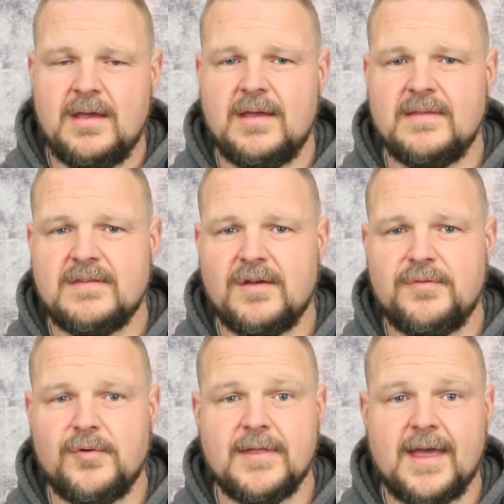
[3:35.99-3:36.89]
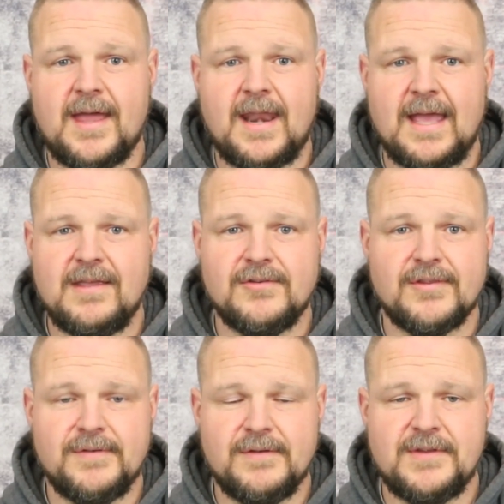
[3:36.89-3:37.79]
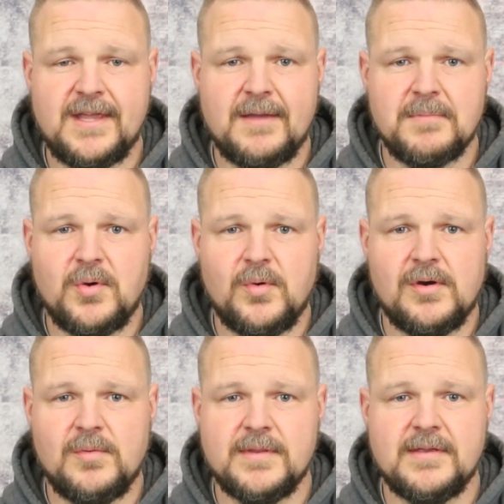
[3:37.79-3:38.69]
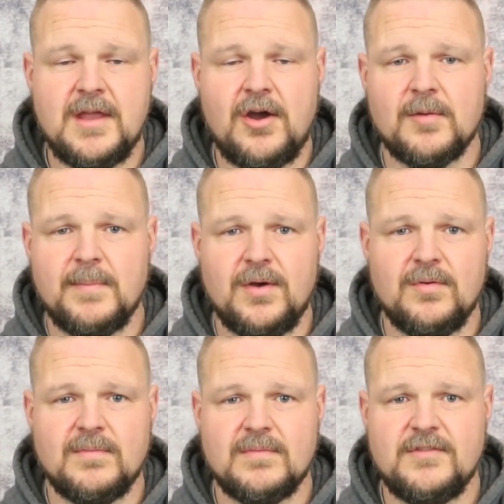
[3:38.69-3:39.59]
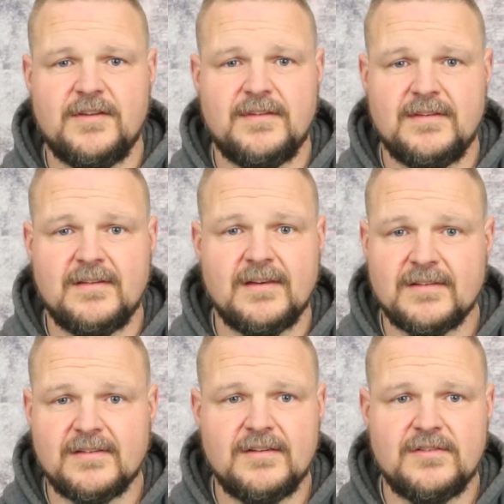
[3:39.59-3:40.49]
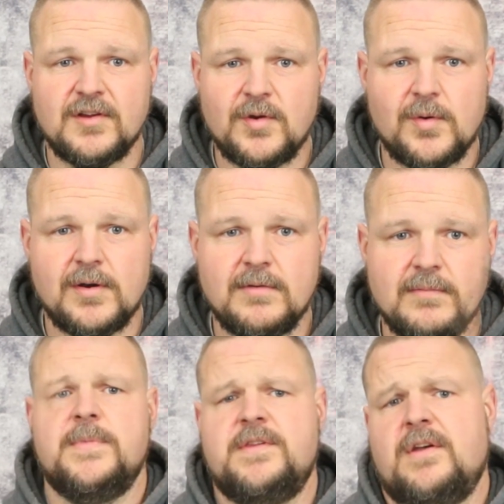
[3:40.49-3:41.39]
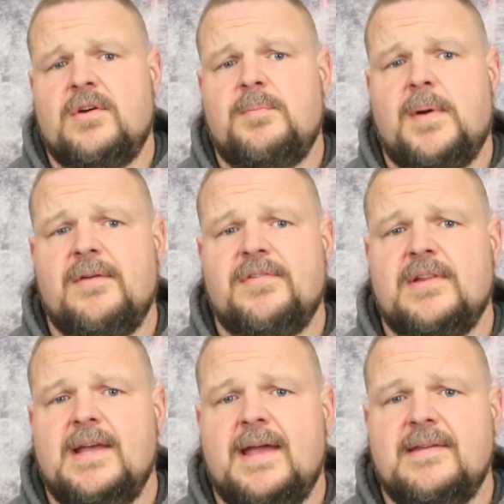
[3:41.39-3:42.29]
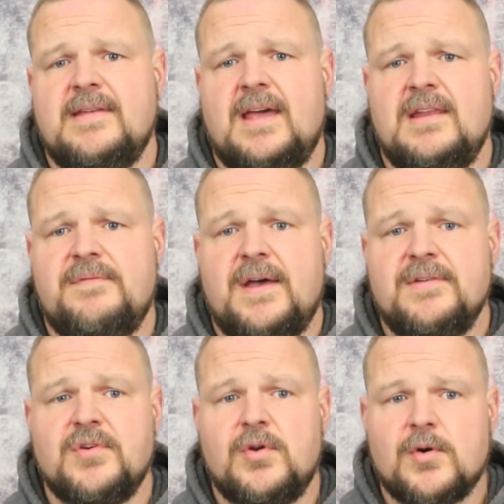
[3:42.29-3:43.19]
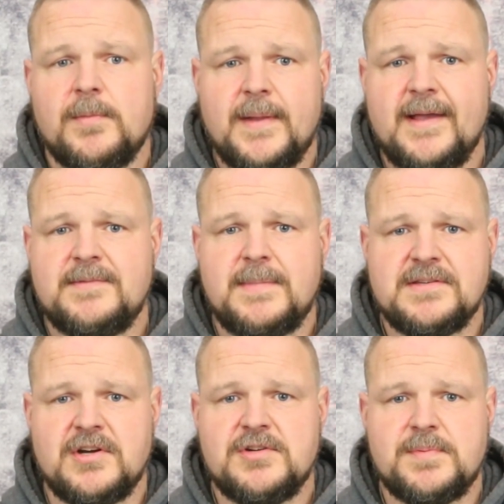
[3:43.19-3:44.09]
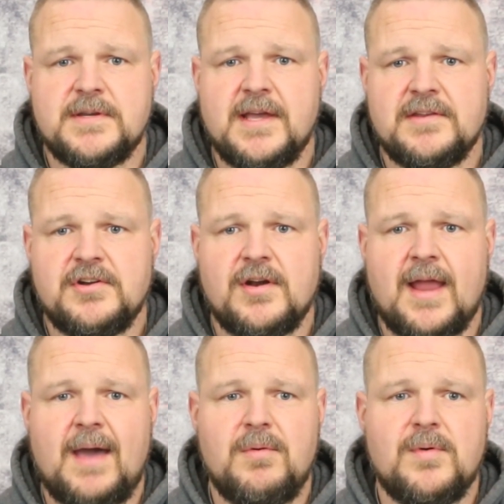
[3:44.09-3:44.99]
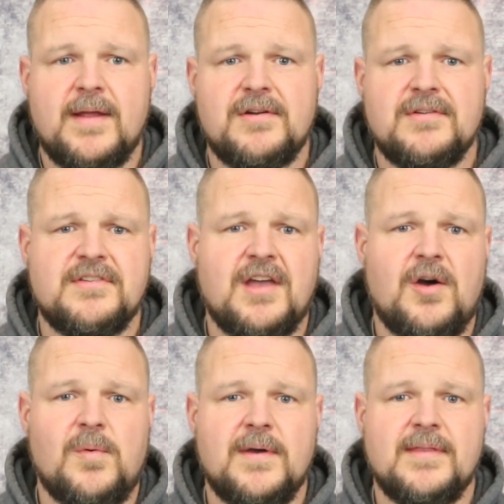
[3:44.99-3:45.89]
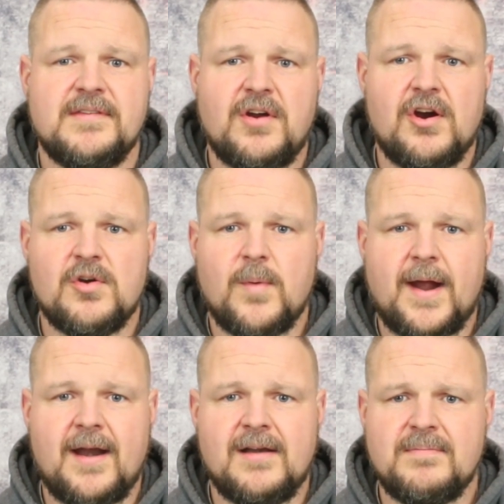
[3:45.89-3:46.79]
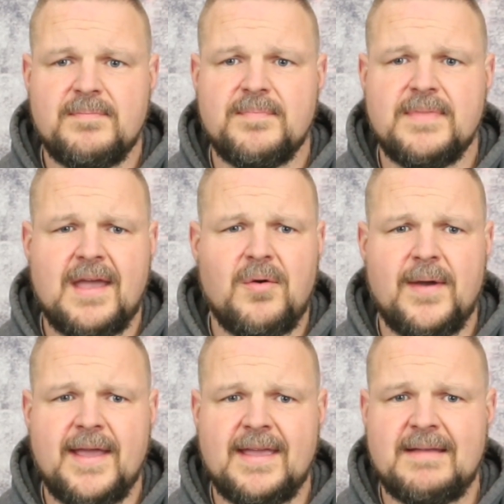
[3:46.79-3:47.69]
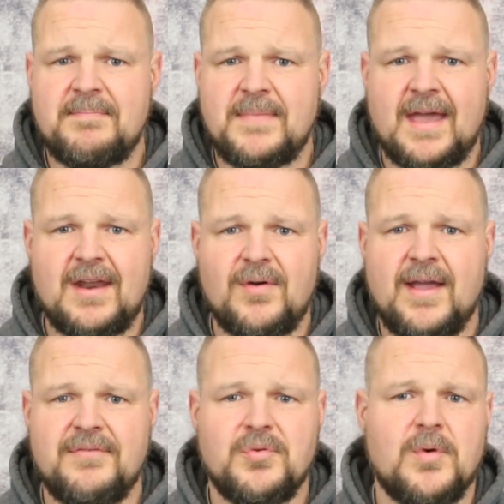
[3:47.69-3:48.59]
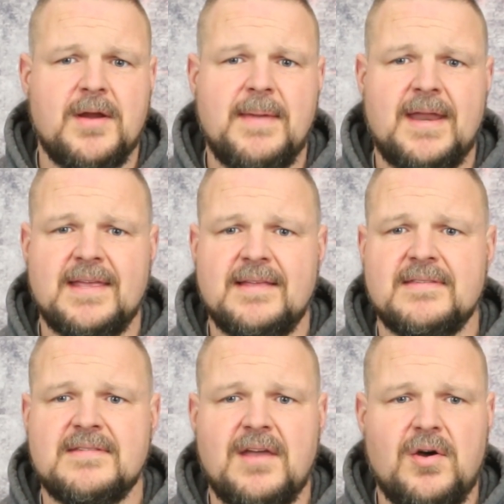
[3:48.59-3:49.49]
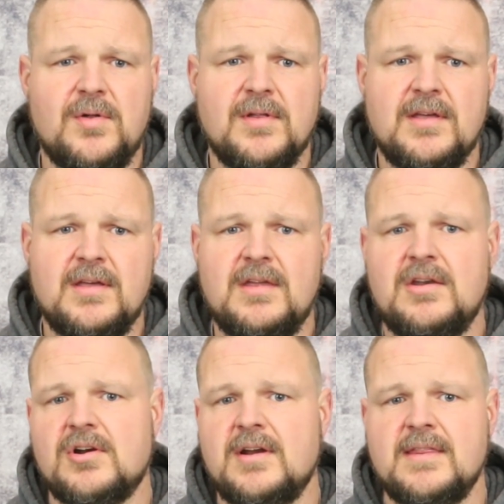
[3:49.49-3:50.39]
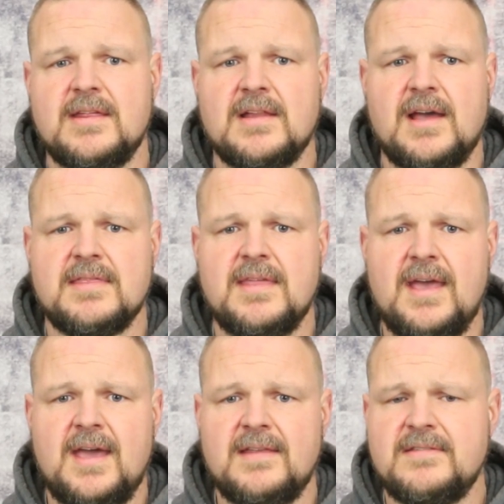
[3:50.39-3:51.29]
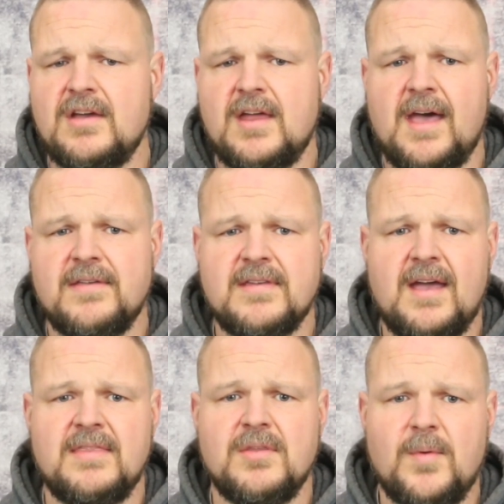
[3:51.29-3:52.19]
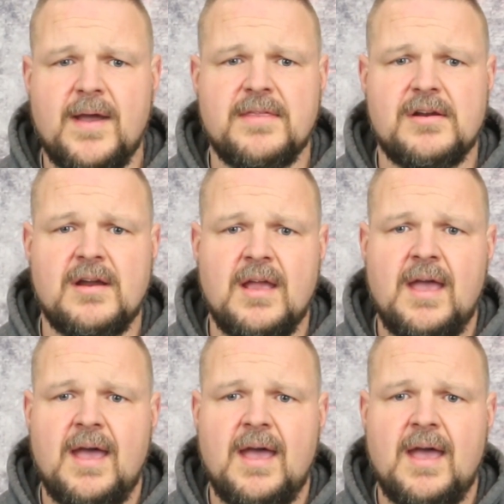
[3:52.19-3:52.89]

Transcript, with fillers: And so for that, I used the 50 amp cord with a dog bone just as an extension cord. So personally, I decided if I was going to replace my surge protector, I would rather install one that's hardwired. That way I don't have to worry about it getting stolen or anything like that. It's not outside in the weather.